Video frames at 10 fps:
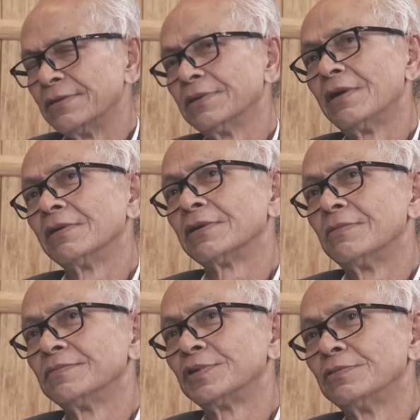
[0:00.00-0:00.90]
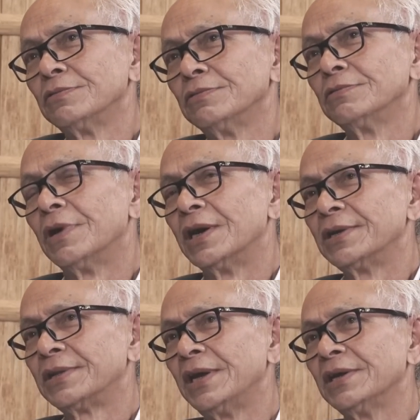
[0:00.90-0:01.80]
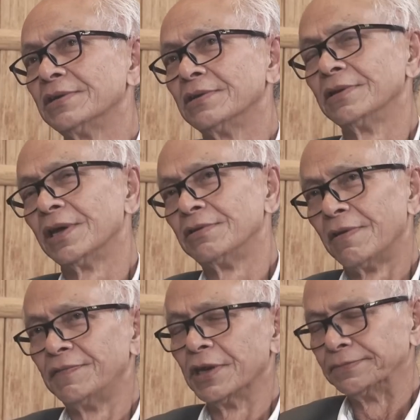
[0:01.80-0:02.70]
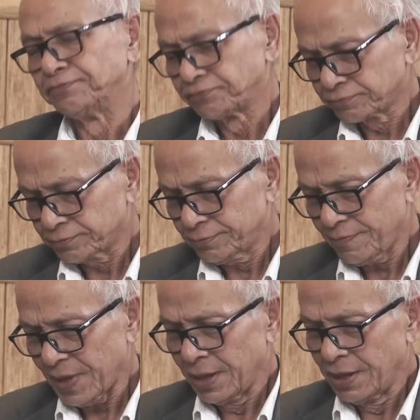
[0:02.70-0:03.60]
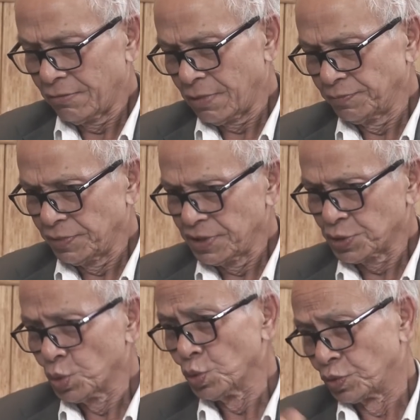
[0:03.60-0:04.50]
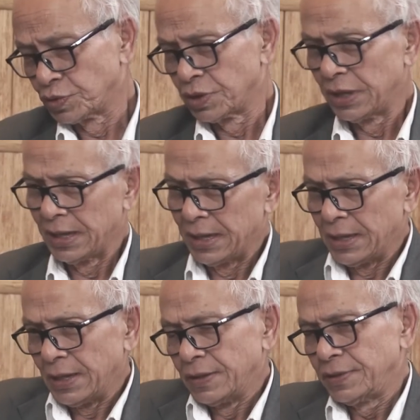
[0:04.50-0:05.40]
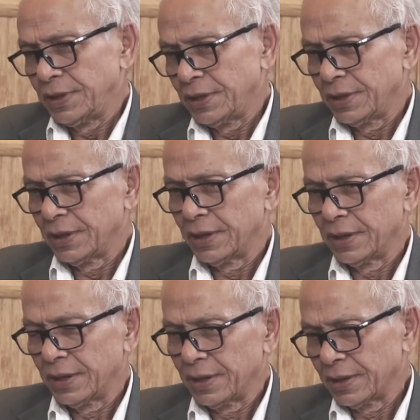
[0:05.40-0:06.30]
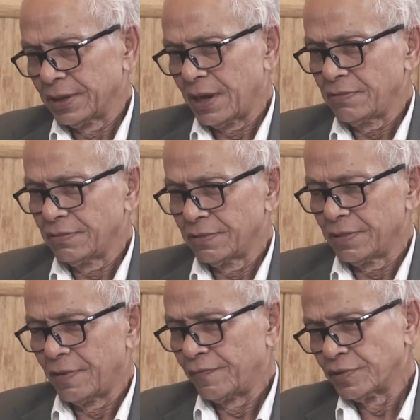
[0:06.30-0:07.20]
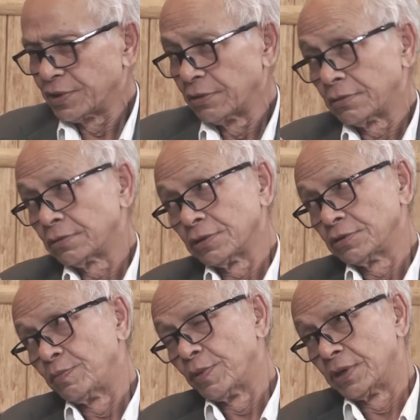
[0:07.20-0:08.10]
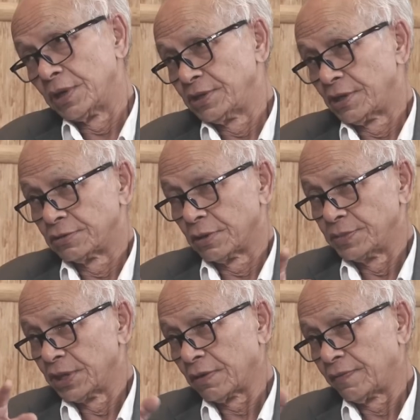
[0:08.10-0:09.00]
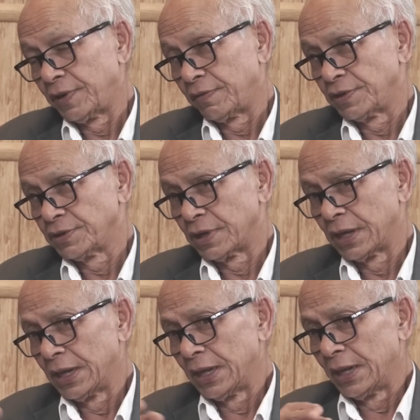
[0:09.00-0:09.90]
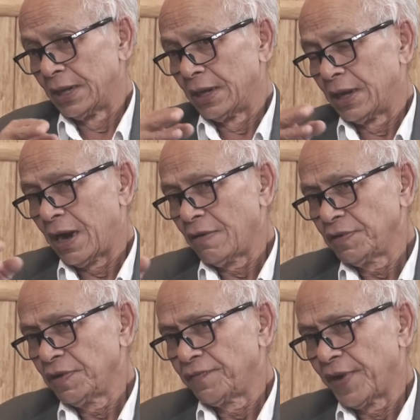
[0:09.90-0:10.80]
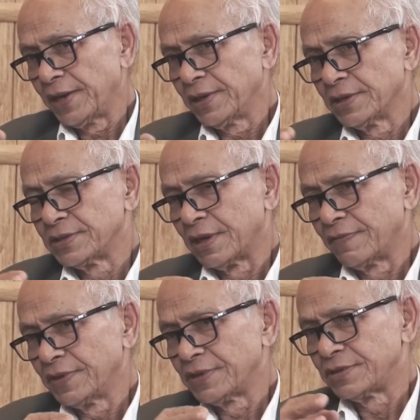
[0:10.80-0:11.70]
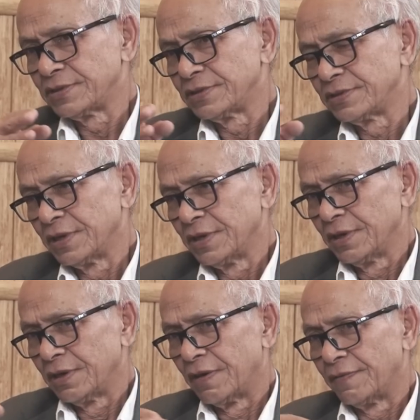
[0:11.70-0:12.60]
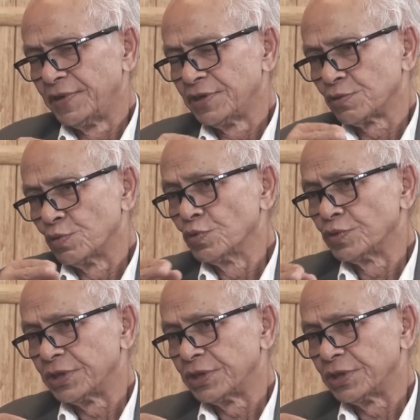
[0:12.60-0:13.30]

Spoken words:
So now I'll come to other thing that you have done. Now come to the schools. See, now of course I'll not touch upon the general subject of education. How do you find the service of the schools